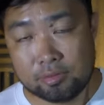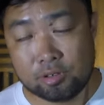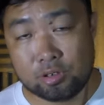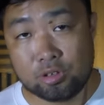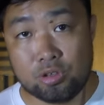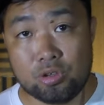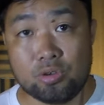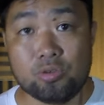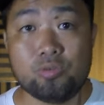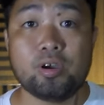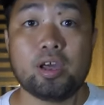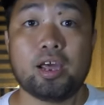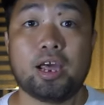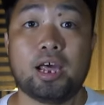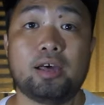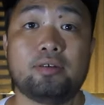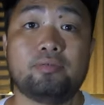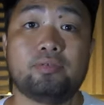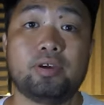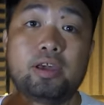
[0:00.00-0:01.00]
you
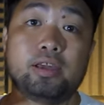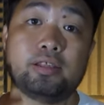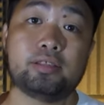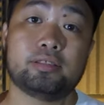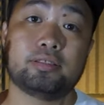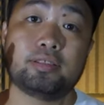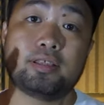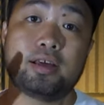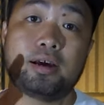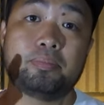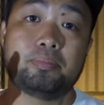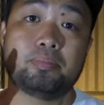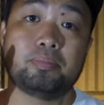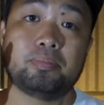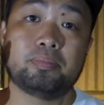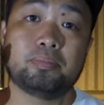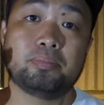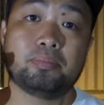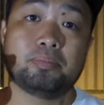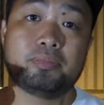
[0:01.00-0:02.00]
have a top
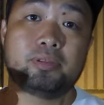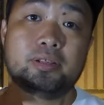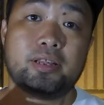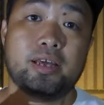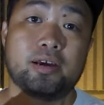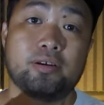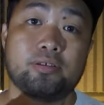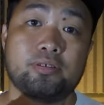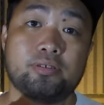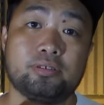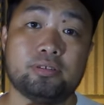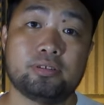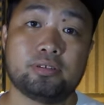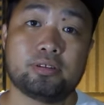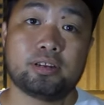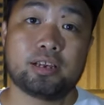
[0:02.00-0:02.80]
down